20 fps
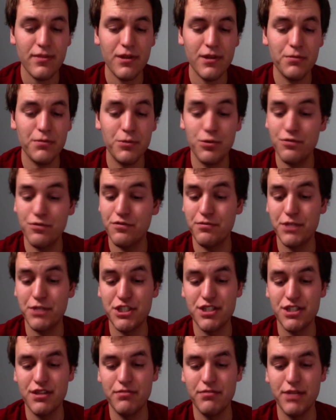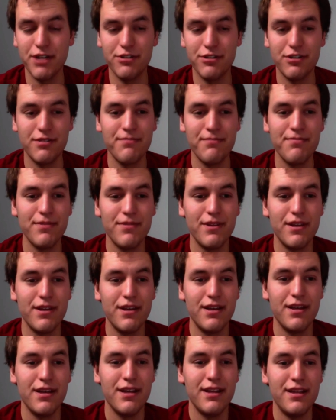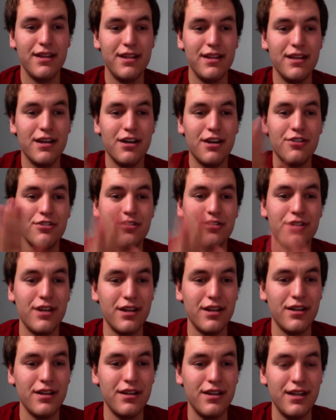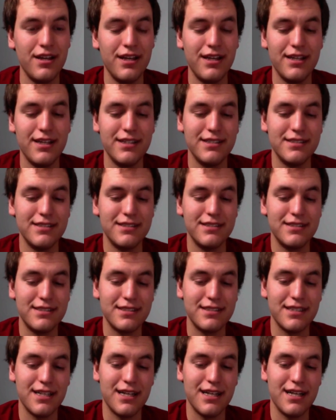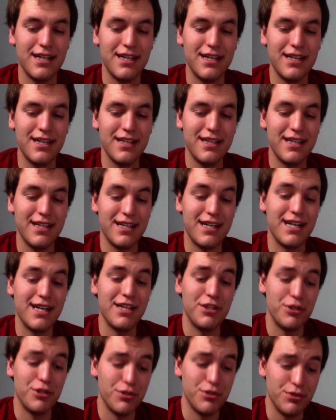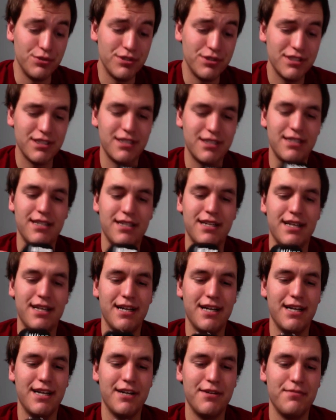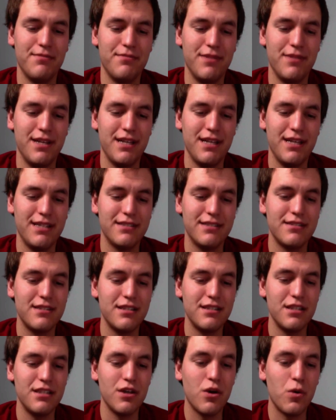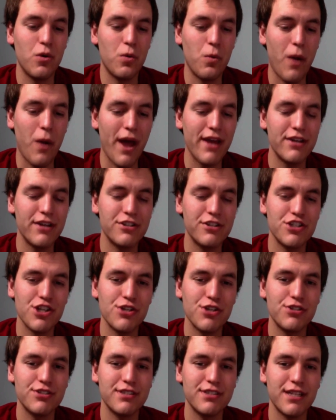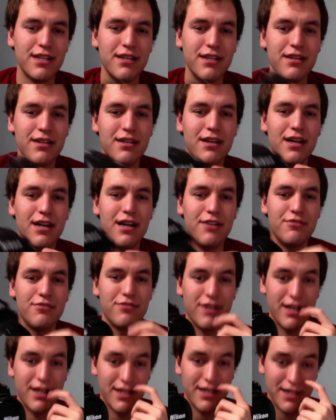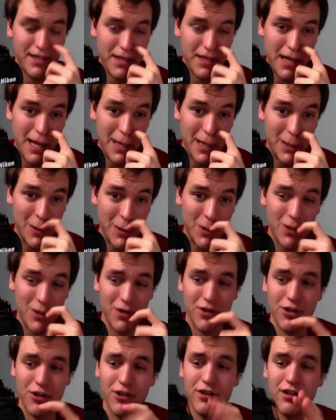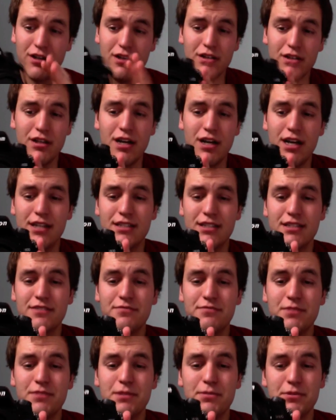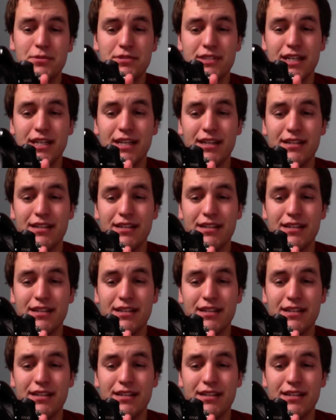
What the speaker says: More information the better. The other thing is that I used is the quiet shutter setting. I've read and heard a lot of people saying